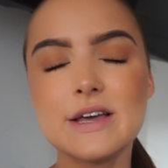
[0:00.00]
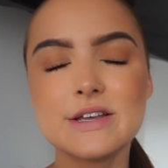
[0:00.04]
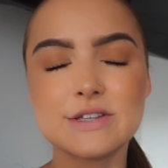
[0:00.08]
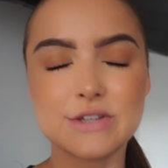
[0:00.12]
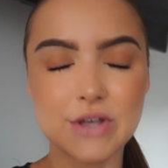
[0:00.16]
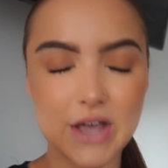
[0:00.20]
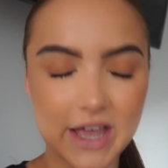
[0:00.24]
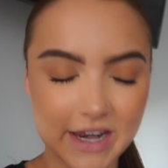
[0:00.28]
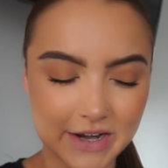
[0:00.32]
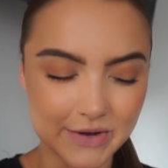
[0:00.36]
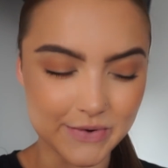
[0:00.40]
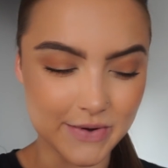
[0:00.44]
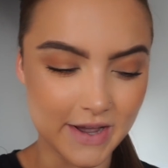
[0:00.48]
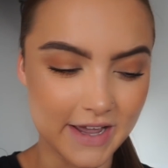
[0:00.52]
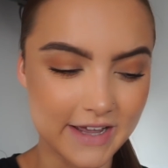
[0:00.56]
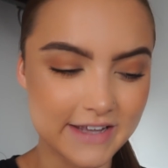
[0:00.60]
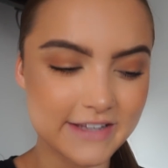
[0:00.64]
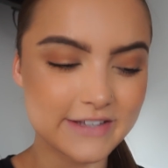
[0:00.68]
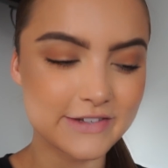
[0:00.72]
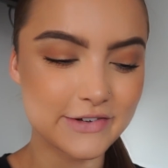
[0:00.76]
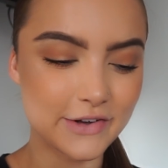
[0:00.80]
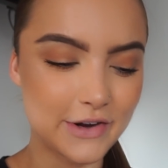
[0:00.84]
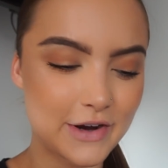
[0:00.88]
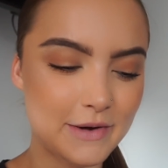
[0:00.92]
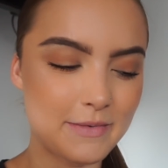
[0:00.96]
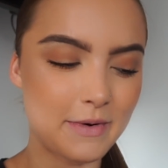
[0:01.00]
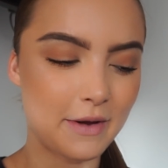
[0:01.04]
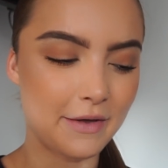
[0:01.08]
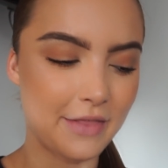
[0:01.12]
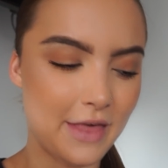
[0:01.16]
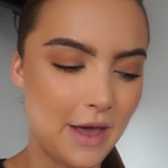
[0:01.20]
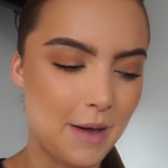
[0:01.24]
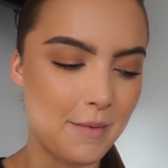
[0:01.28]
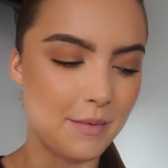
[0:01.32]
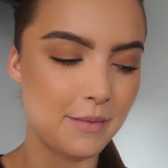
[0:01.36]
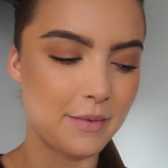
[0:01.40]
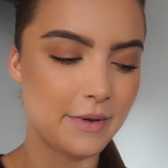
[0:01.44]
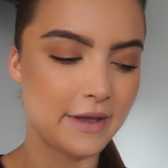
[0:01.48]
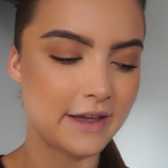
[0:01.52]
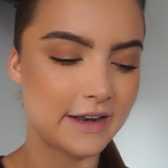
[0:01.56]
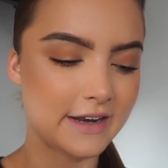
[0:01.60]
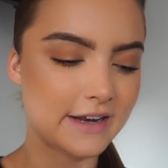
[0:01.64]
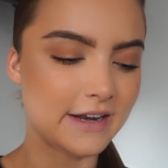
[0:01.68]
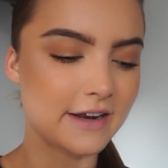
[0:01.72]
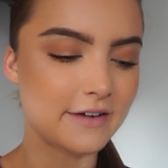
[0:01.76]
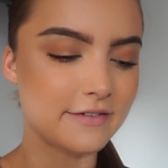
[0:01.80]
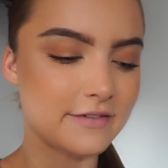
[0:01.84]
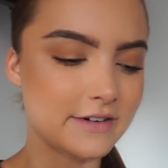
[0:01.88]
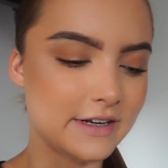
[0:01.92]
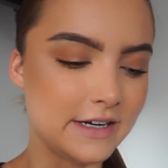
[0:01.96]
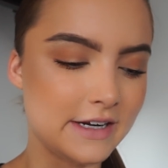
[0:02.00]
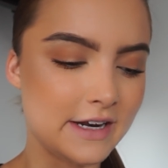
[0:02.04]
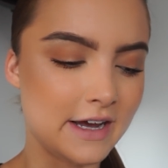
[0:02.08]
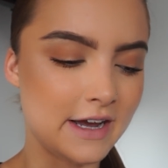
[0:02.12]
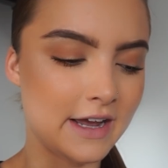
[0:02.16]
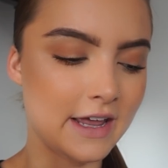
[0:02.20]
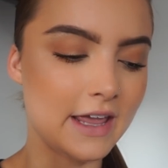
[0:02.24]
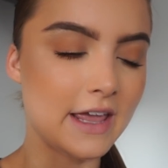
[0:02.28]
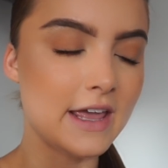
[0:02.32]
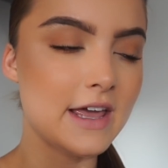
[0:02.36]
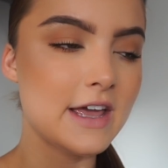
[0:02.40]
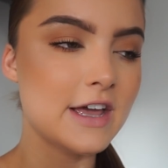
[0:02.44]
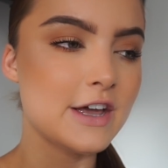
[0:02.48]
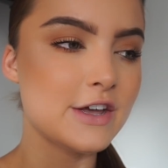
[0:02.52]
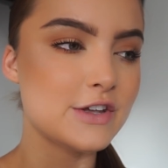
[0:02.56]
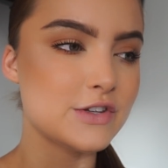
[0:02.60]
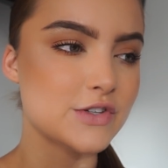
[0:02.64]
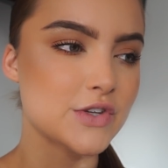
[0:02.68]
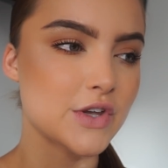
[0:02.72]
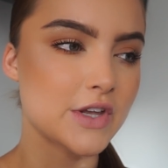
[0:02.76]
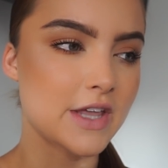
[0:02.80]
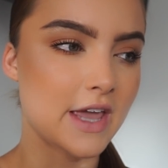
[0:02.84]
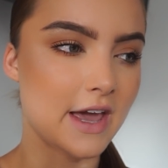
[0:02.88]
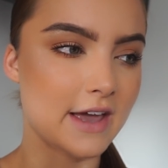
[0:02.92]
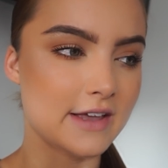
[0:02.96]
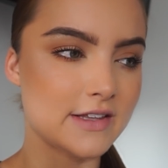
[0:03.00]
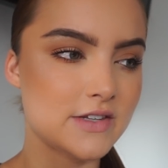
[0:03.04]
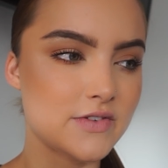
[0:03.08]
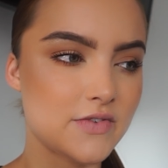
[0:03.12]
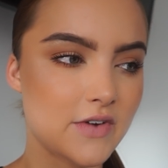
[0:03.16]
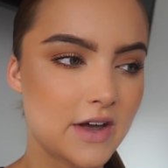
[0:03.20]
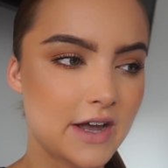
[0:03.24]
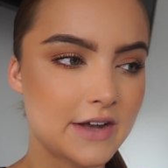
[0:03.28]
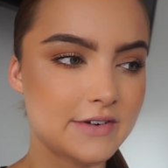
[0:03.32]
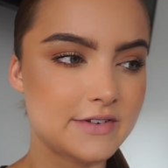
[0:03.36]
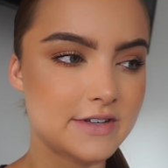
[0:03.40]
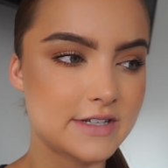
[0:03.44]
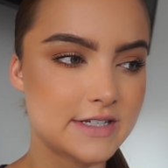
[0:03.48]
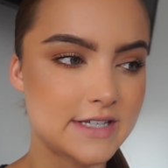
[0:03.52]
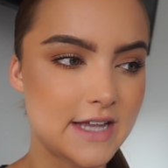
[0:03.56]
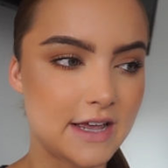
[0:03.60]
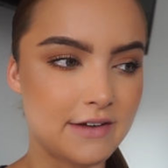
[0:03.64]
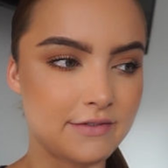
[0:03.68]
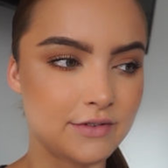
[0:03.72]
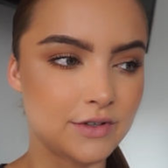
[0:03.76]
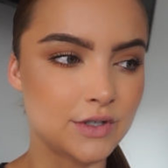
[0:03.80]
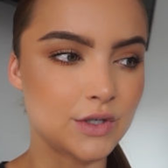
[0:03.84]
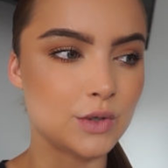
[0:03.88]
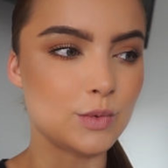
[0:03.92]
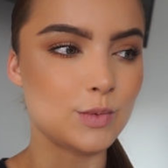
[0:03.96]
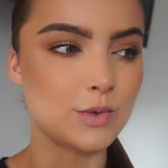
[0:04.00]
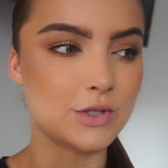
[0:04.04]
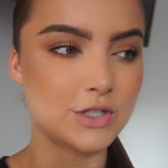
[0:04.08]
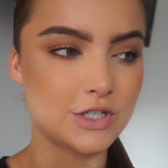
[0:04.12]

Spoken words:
So anyway, sorry about that. We had a lovely night. So yeah, it's 5 to 7.